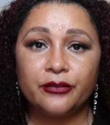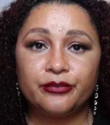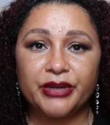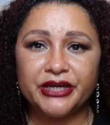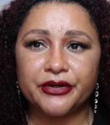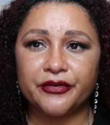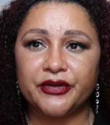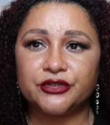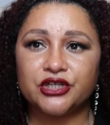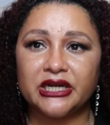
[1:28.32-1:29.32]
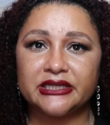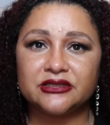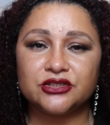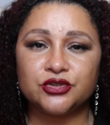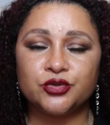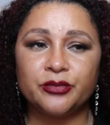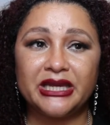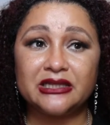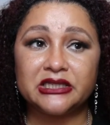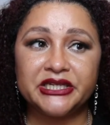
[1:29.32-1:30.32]
better. They're trying to
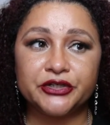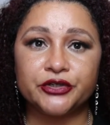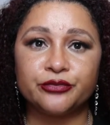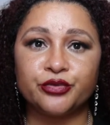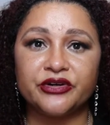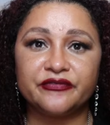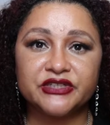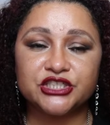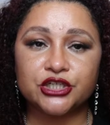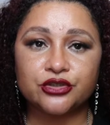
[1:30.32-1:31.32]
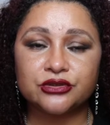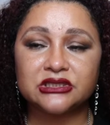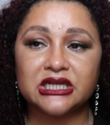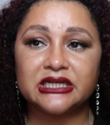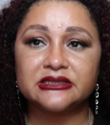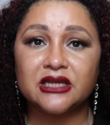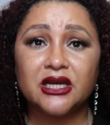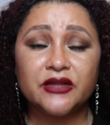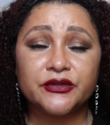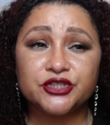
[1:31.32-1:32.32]
make cleaner, more efficient cruise lines.
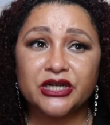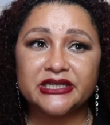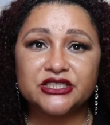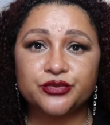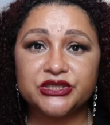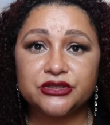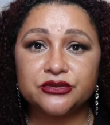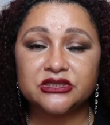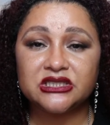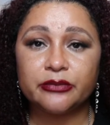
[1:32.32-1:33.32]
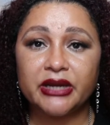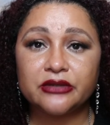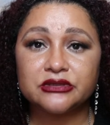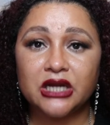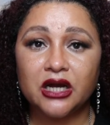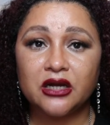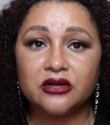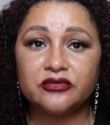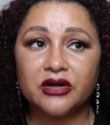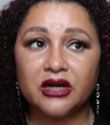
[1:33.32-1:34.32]
They're trying to reduce the amount
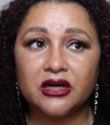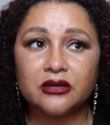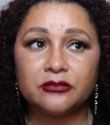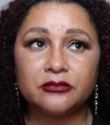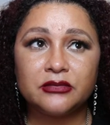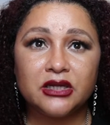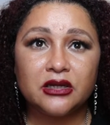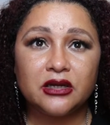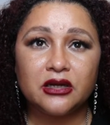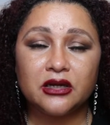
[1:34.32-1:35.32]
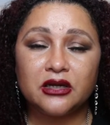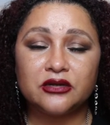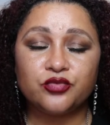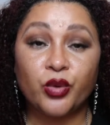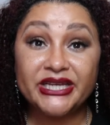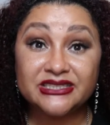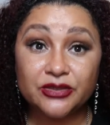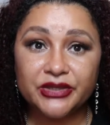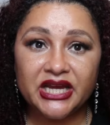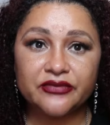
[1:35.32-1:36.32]
of waste
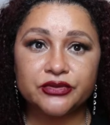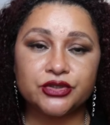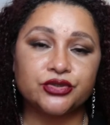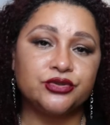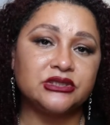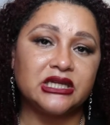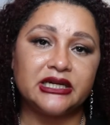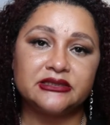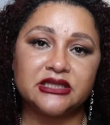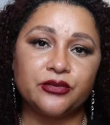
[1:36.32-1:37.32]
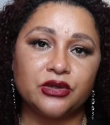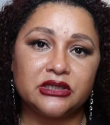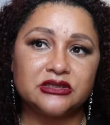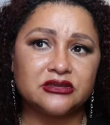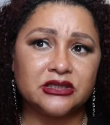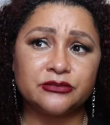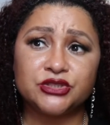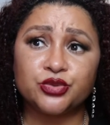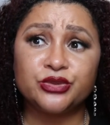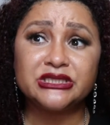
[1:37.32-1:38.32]
that we have on the cruise lines. They want them
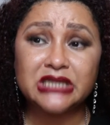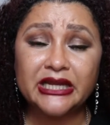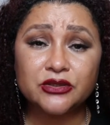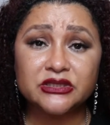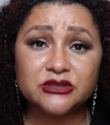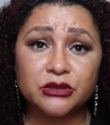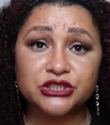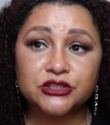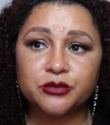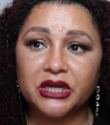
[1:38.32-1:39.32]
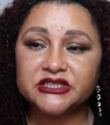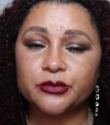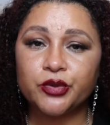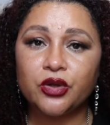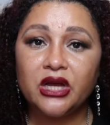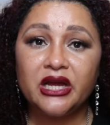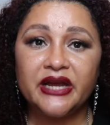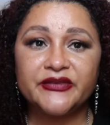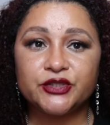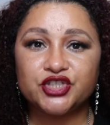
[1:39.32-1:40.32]
to recycle as much as possible,
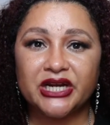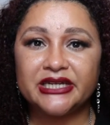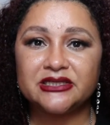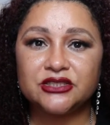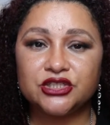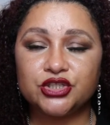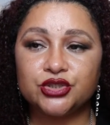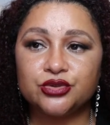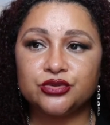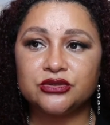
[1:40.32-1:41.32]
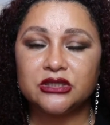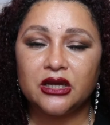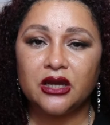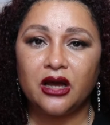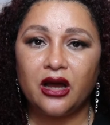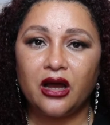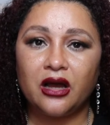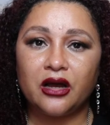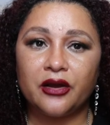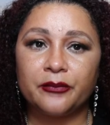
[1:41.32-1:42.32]
and they're trying to use
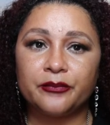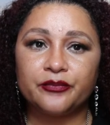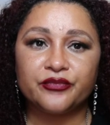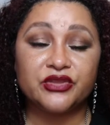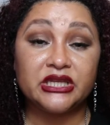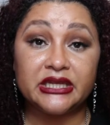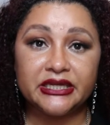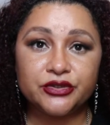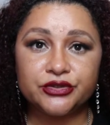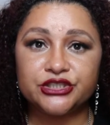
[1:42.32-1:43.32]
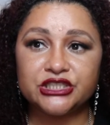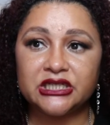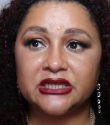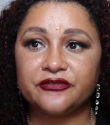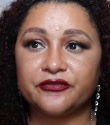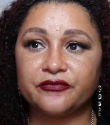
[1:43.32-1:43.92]
the energy